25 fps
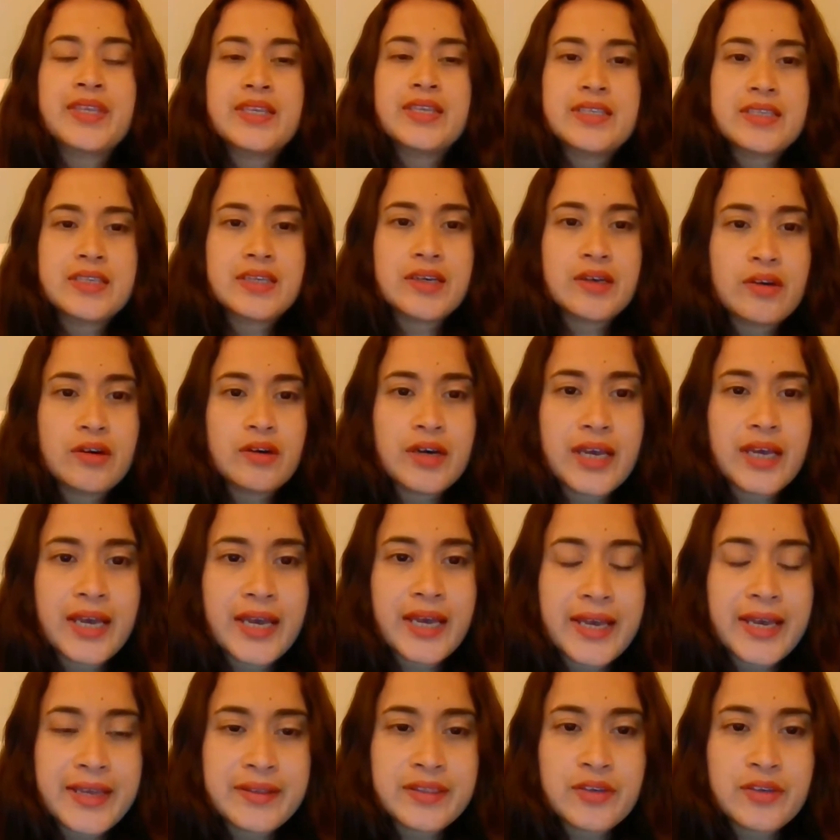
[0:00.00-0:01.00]
So
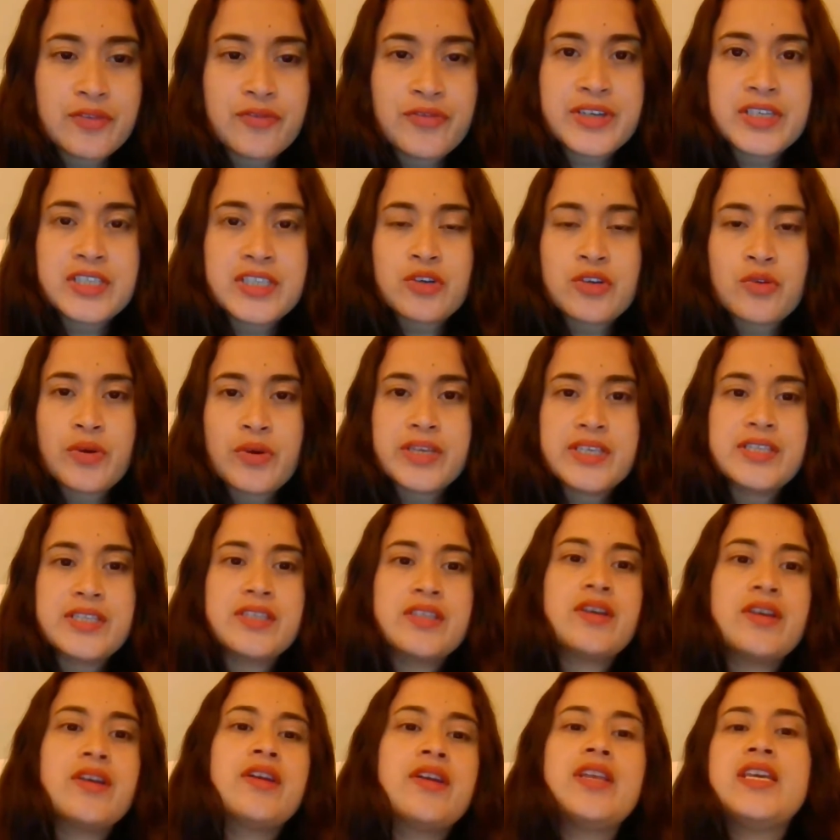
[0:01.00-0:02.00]
the first
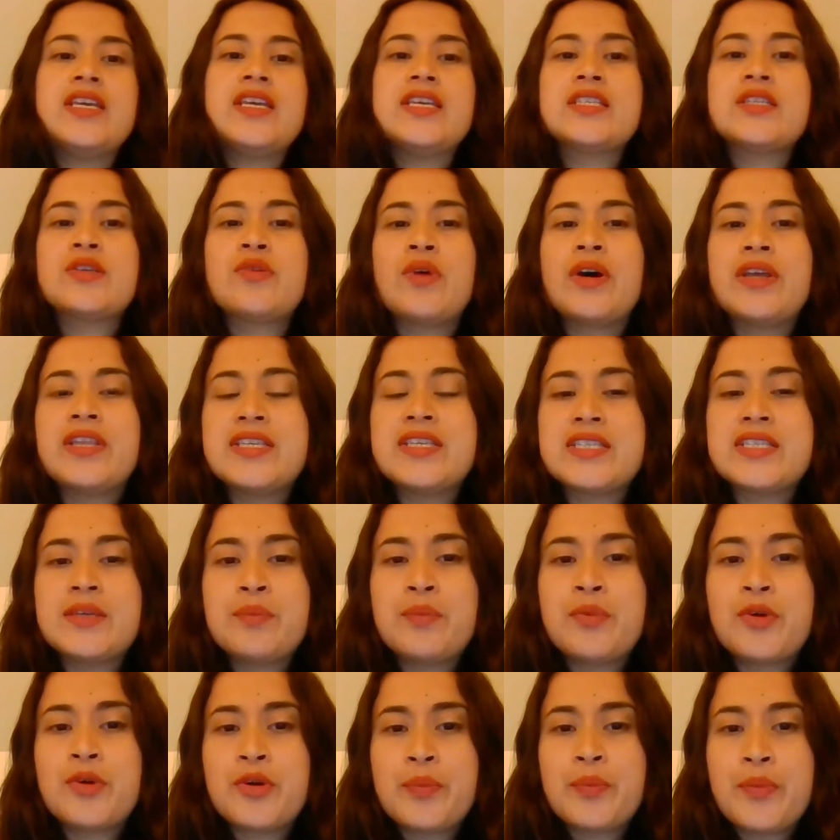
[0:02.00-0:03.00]
question is, what is the
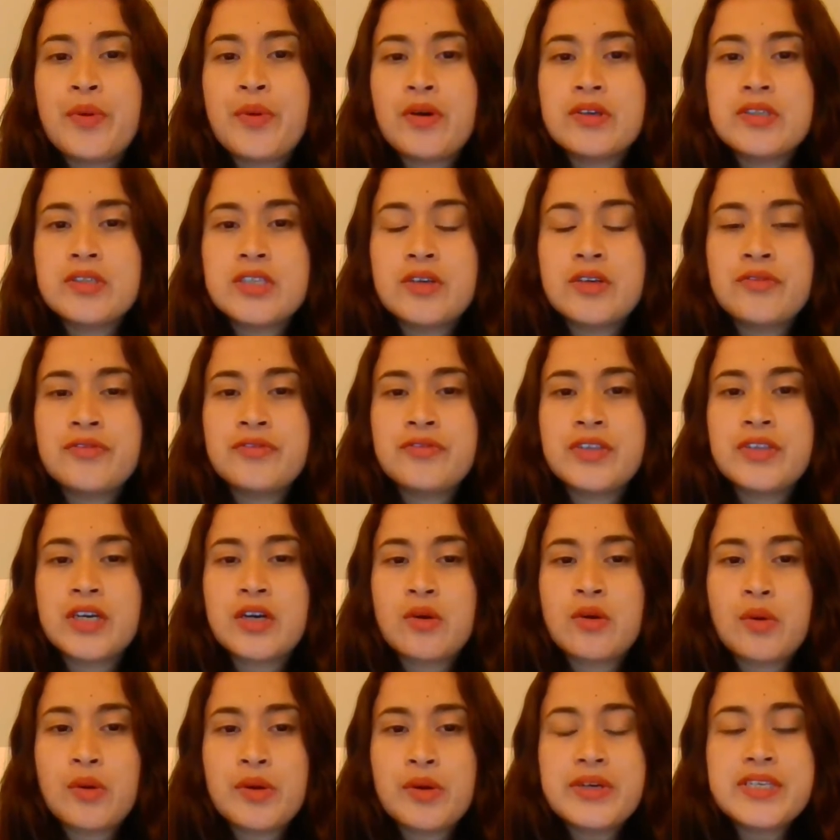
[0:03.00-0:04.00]
purpose of the
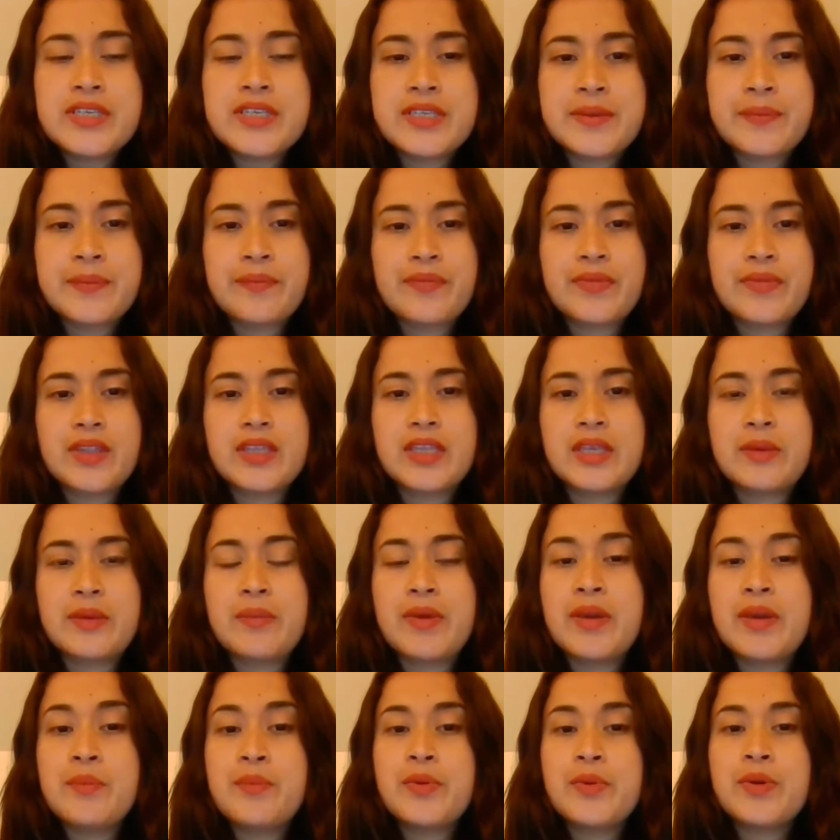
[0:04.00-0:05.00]
course? The
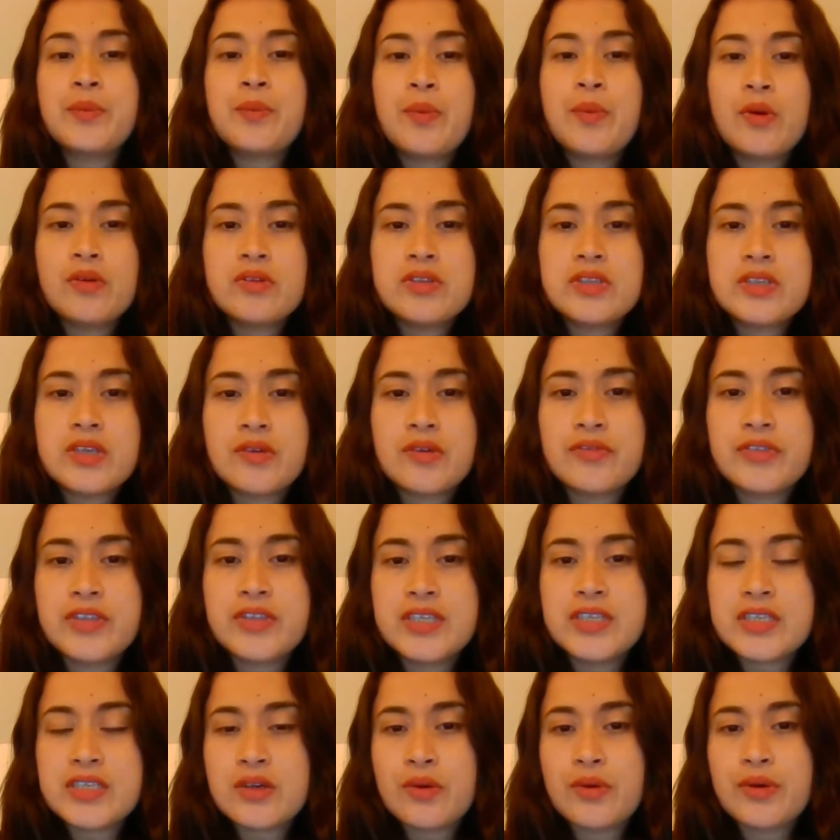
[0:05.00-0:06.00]
main purpose of
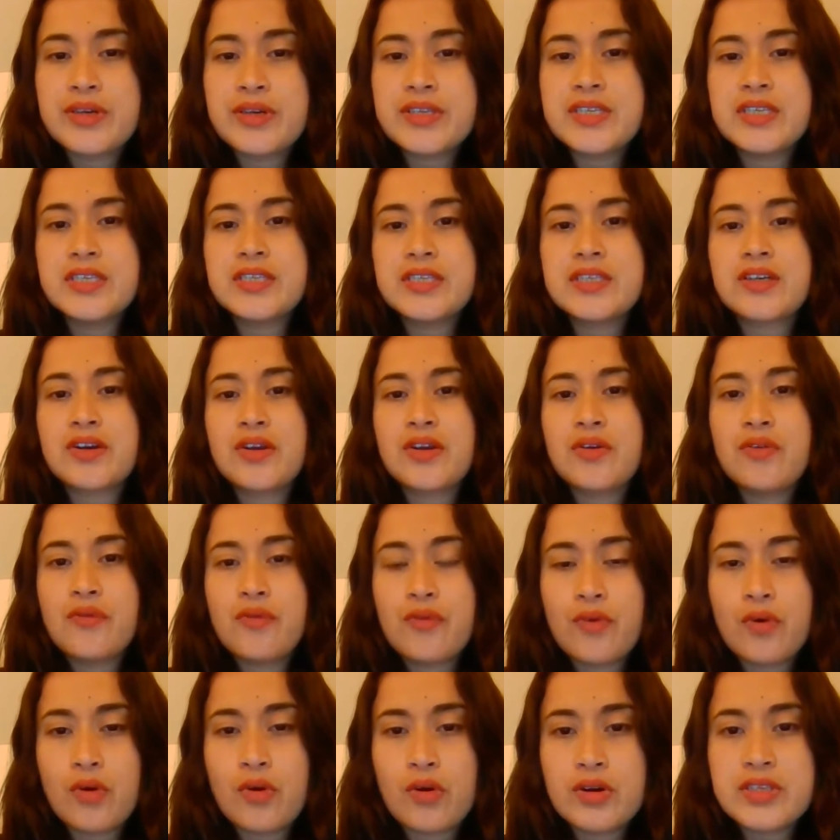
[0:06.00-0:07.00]
this course is
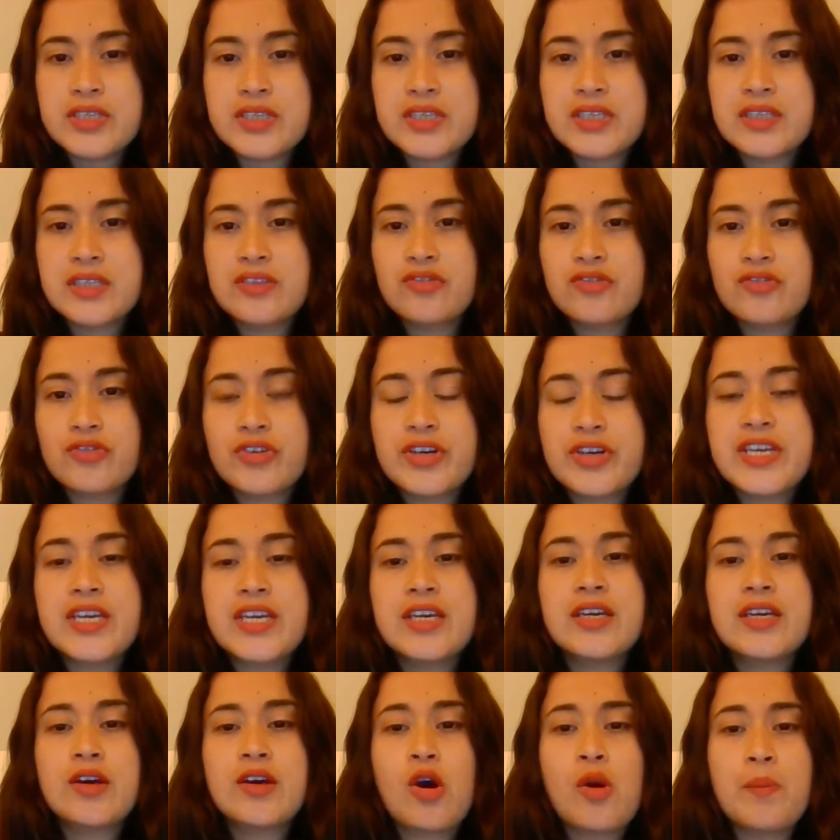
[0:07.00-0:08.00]
reinforce three
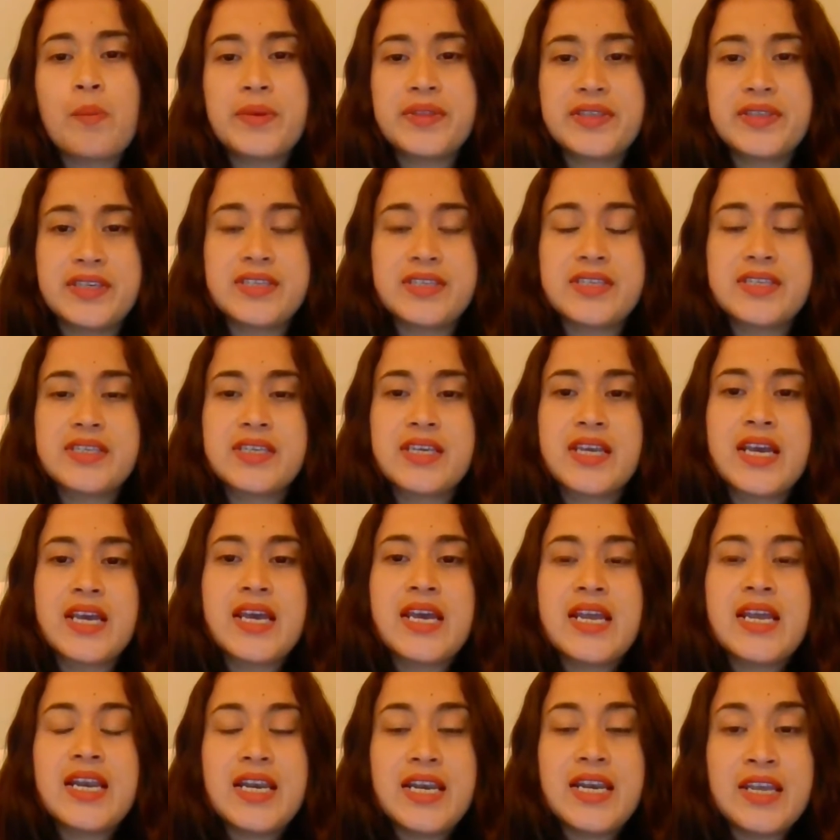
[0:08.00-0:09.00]
competencies:
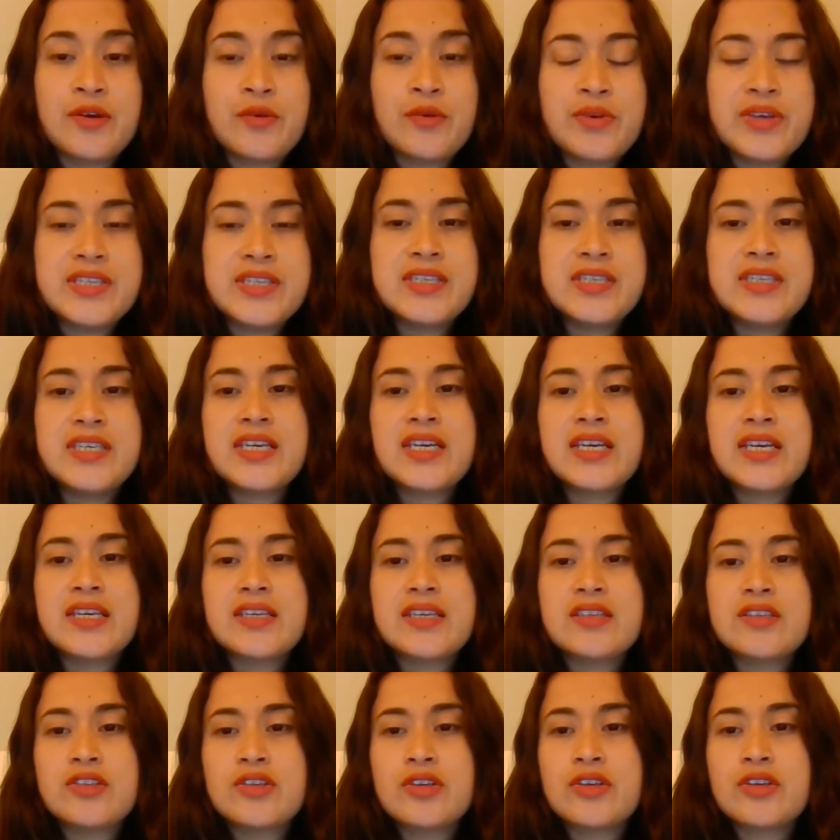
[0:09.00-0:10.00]
linguistic,
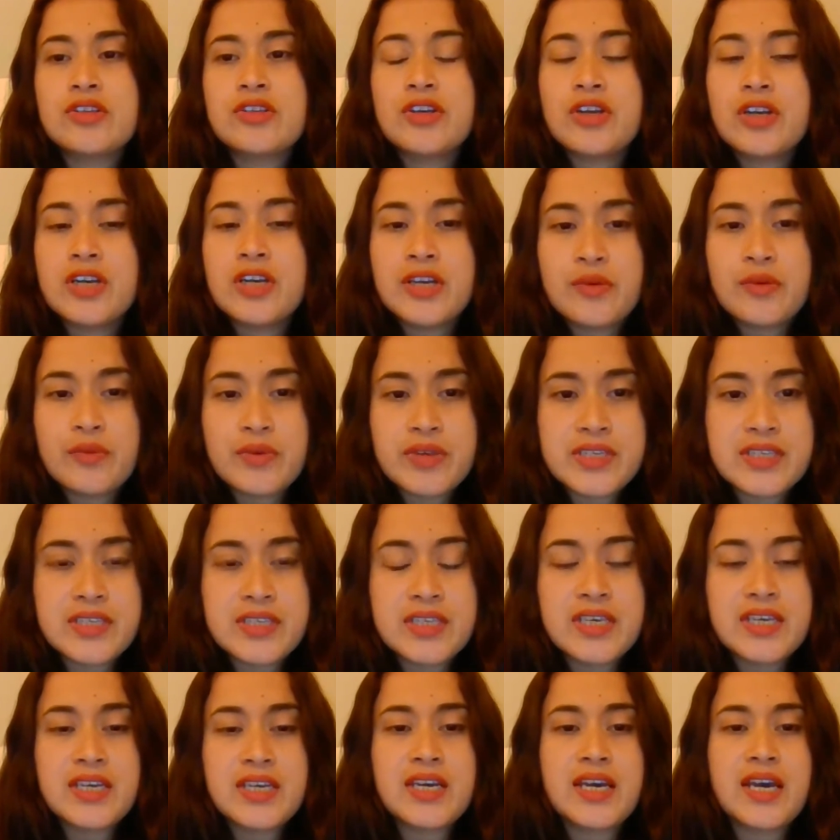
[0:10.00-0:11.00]

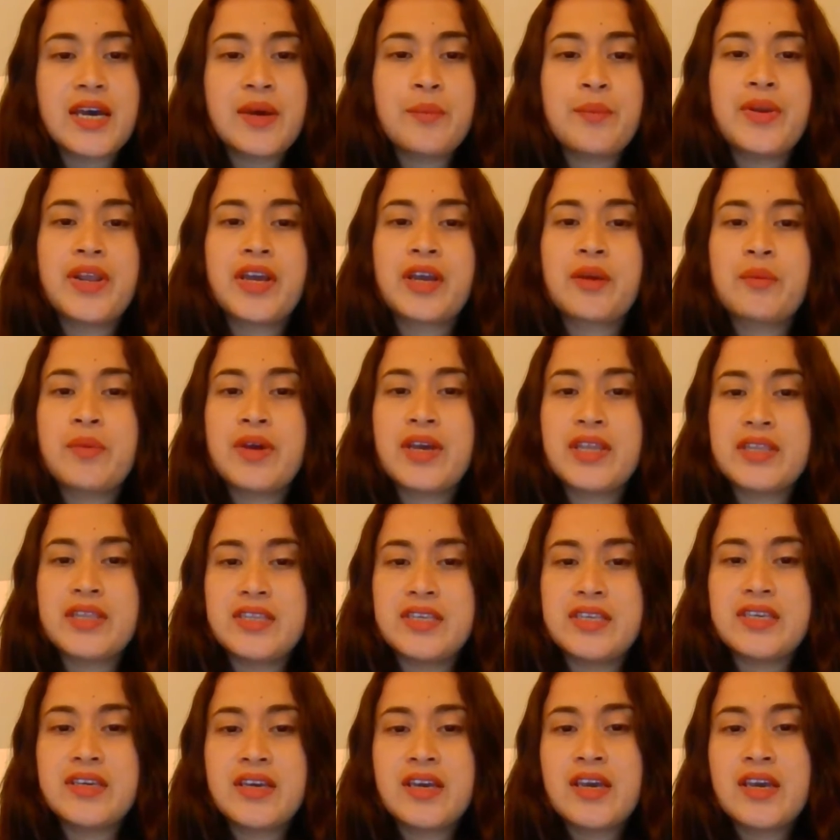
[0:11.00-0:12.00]
sociolinguistic, and
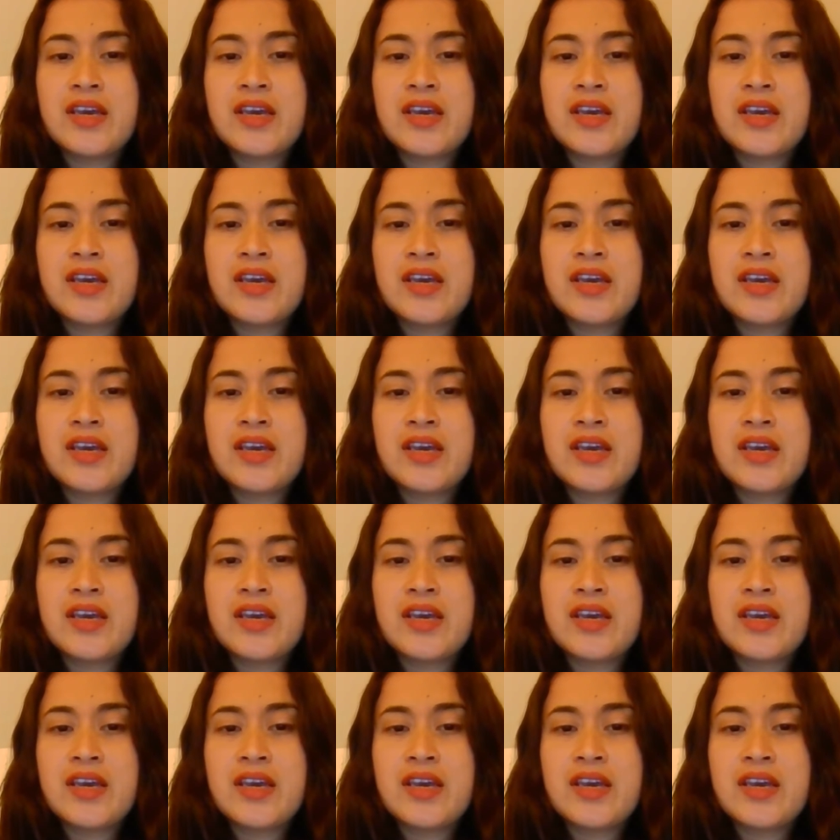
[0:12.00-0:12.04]
pragmatic,